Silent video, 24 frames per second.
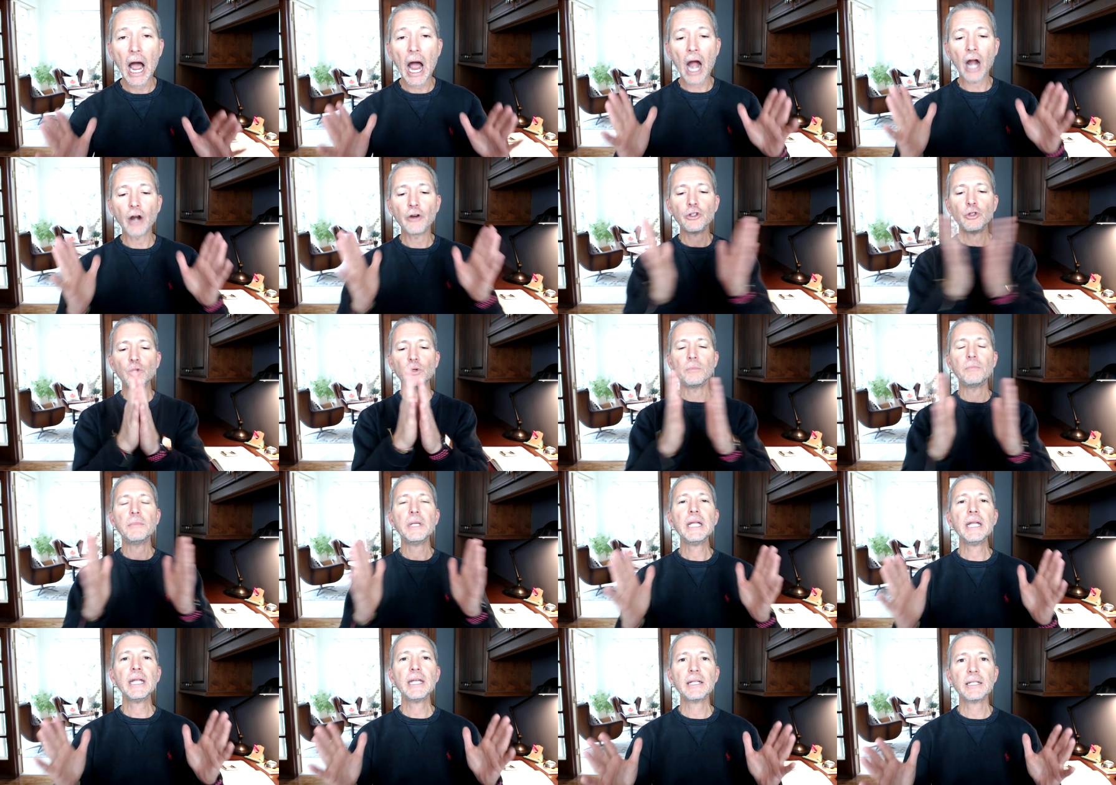are you
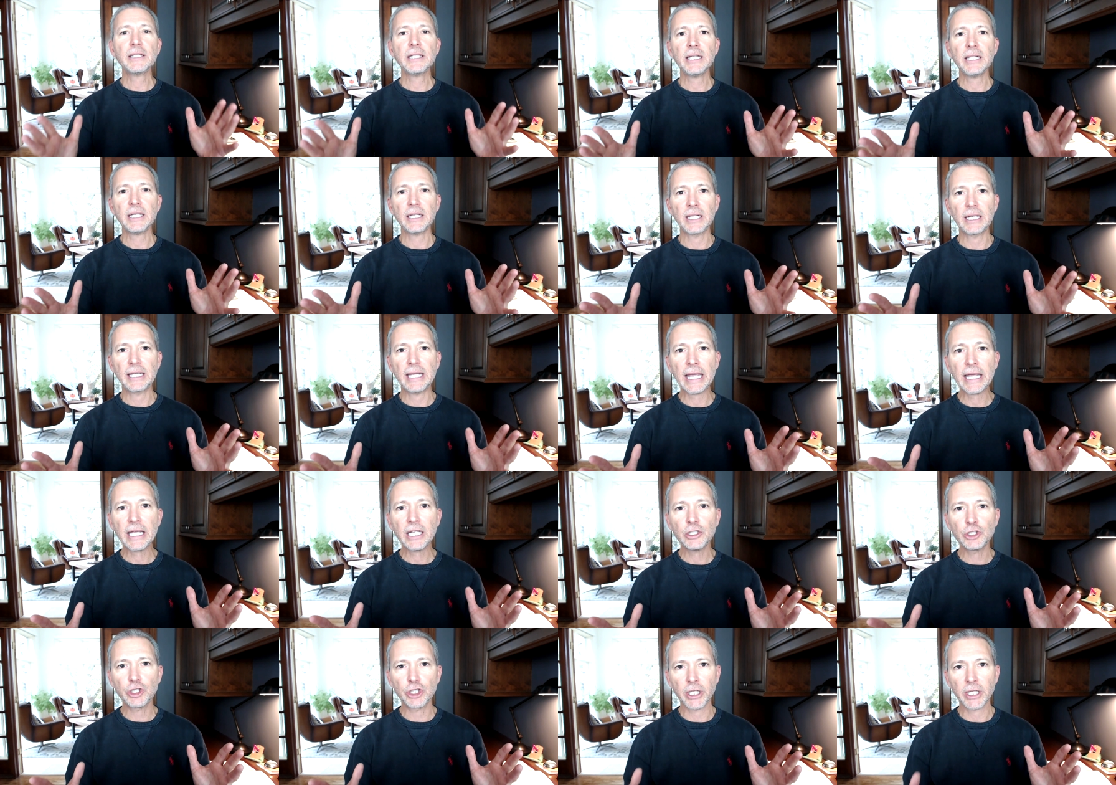immediately
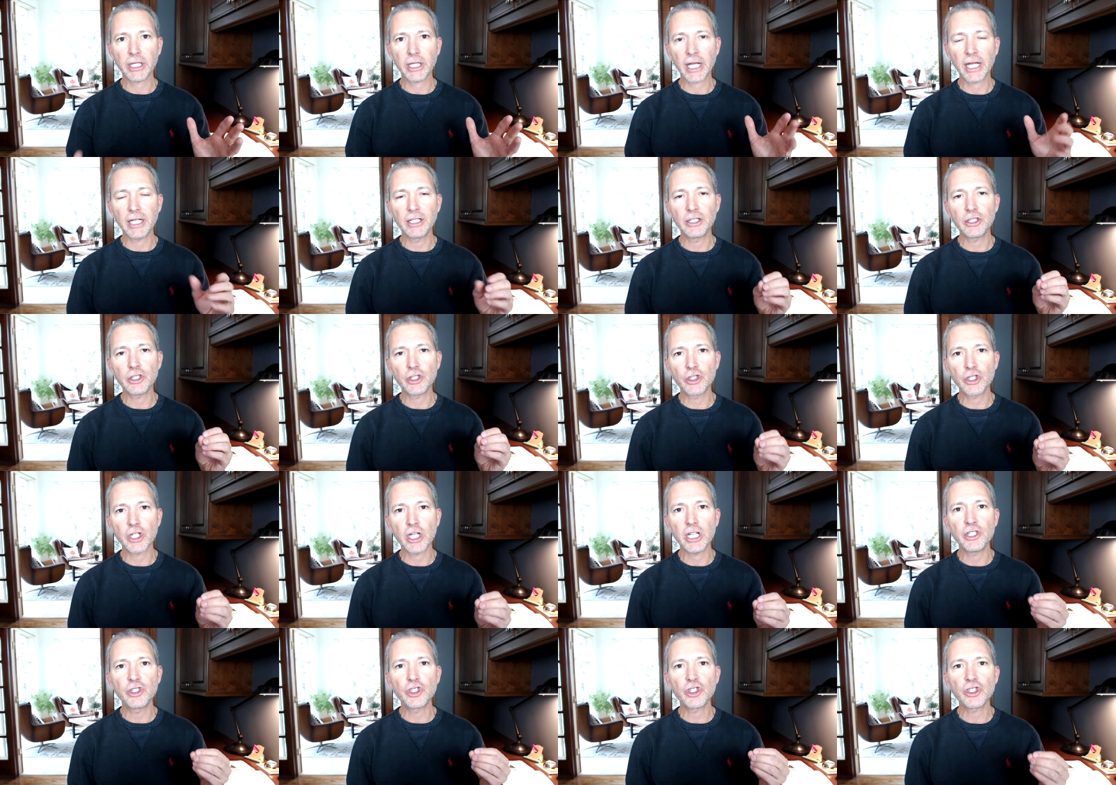engaging, and
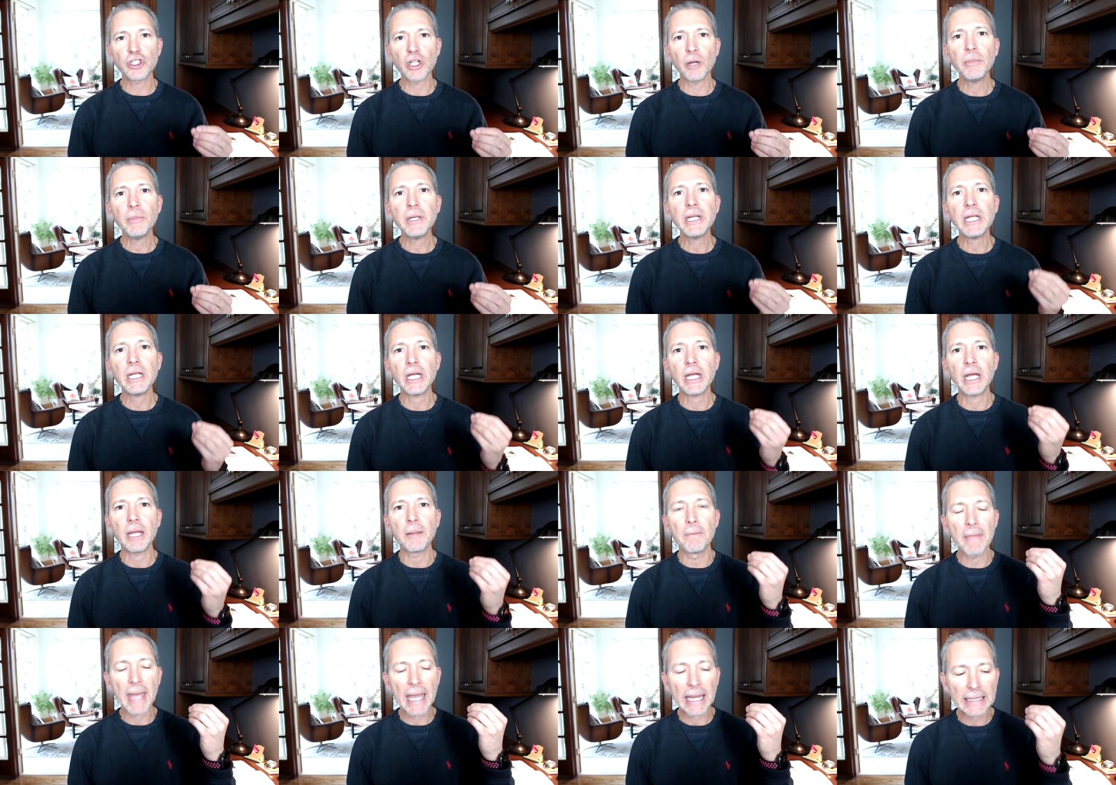is somebody
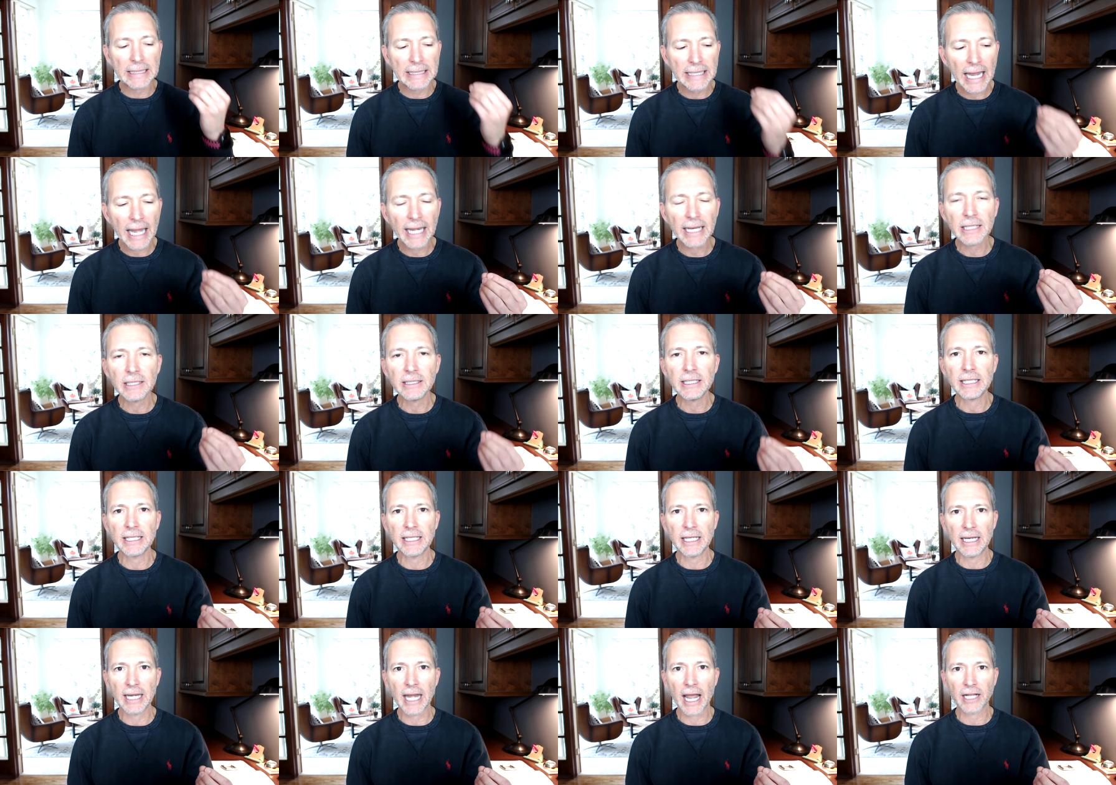magnetically
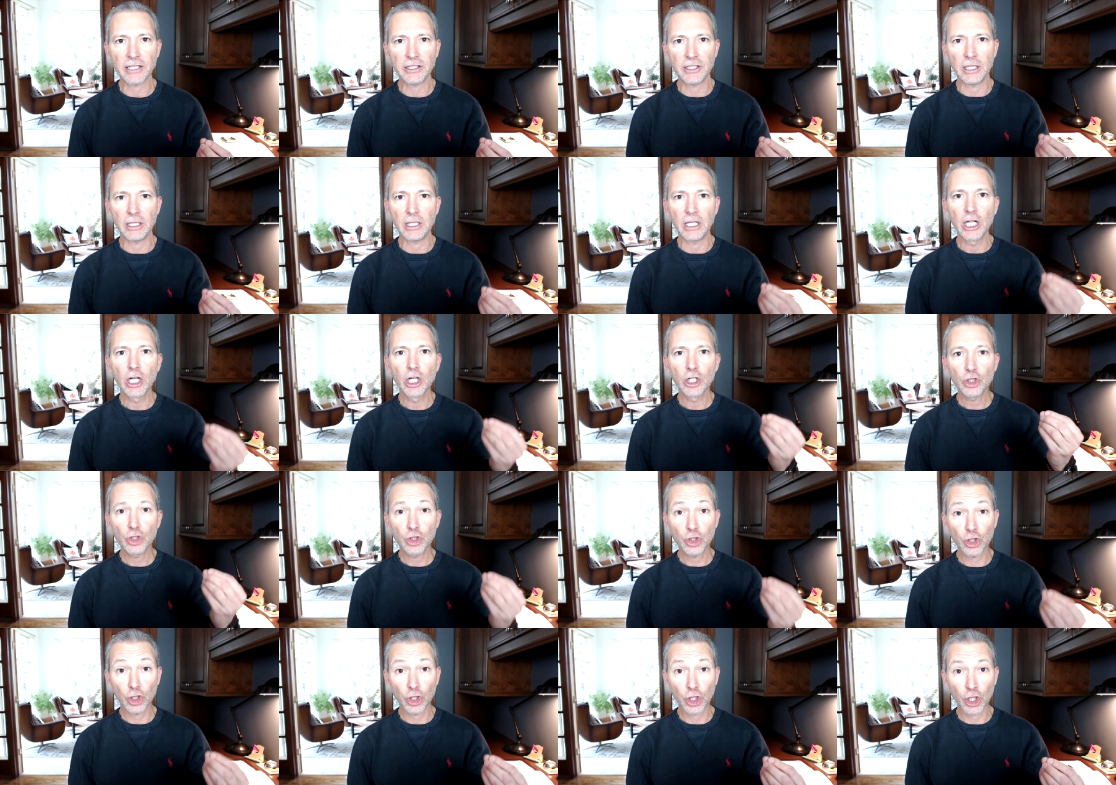connected
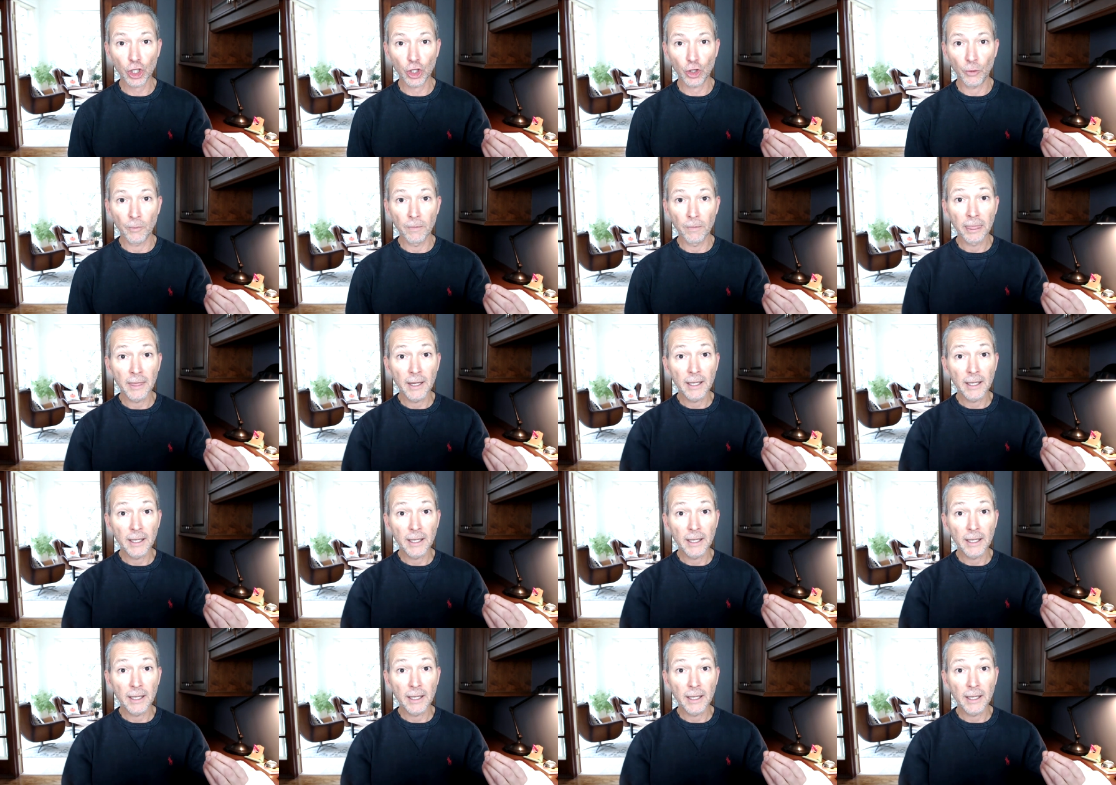to you?